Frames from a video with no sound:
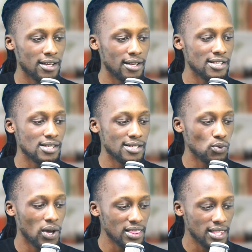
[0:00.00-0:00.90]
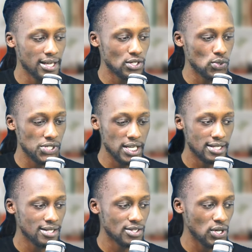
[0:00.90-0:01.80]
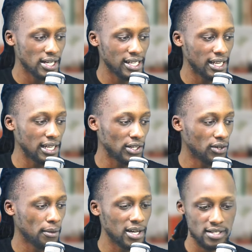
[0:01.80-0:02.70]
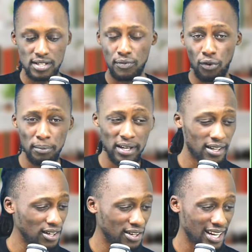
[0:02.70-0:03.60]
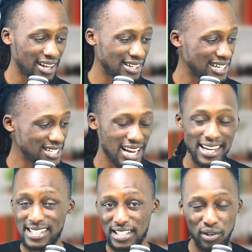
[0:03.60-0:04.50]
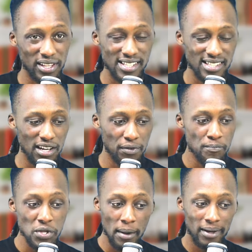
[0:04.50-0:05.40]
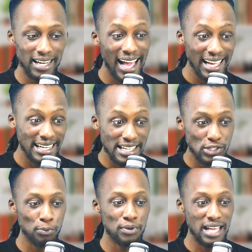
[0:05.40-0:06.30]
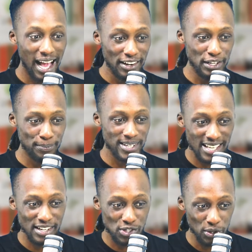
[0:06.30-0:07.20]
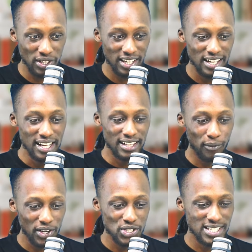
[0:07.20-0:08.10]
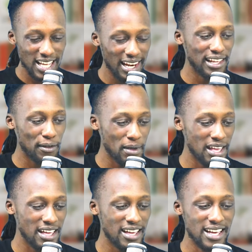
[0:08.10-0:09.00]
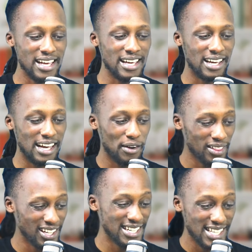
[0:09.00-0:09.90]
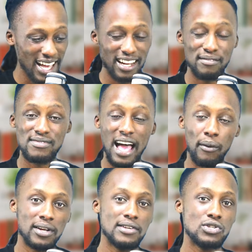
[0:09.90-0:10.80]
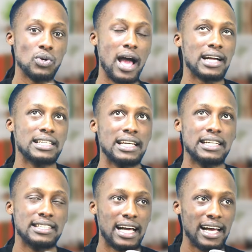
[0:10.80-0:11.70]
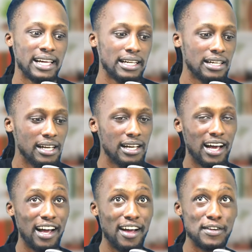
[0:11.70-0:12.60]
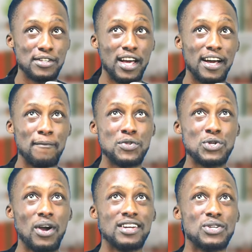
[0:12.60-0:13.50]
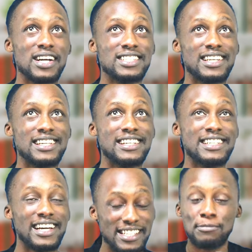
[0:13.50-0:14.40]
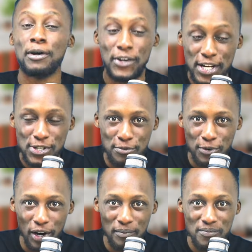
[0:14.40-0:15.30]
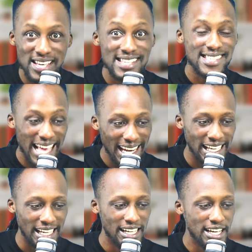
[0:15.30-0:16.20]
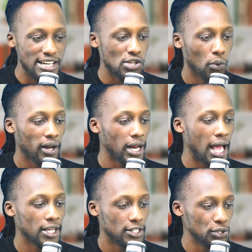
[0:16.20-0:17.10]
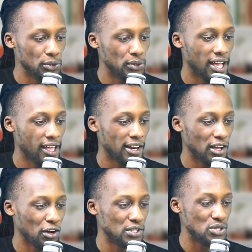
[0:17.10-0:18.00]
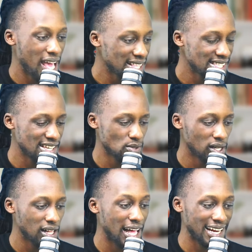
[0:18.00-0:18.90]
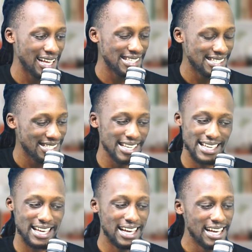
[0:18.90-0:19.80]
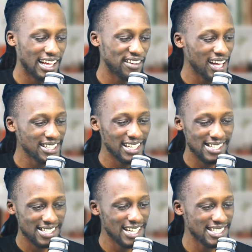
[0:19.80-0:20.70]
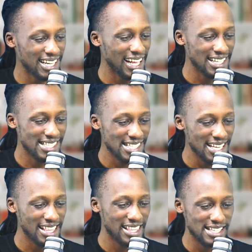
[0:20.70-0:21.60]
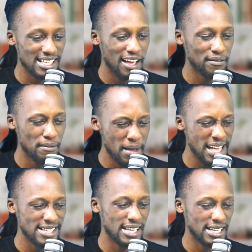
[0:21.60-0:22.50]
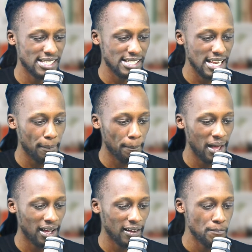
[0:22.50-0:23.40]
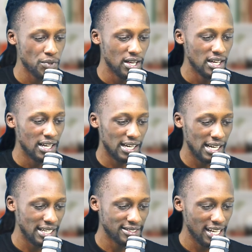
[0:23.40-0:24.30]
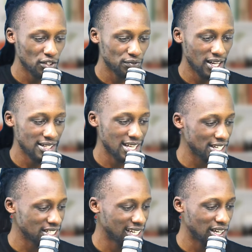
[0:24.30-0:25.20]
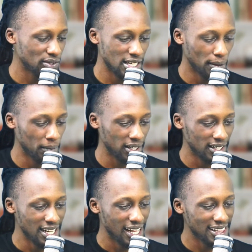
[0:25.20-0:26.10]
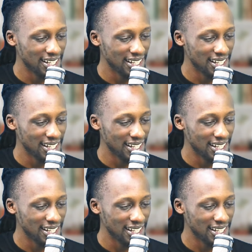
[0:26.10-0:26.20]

it's one thing to see it trending here on Match Informer and Niche Hunt and all this stuff, but I need to be 100% sure what you're telling me, the design I want to actually design to actually get inspiration from is selling. So what I do, I head over to Etsy as well, and I'm actually searching, and I see this amazing snapback, Dad of Girls #outnumbered, and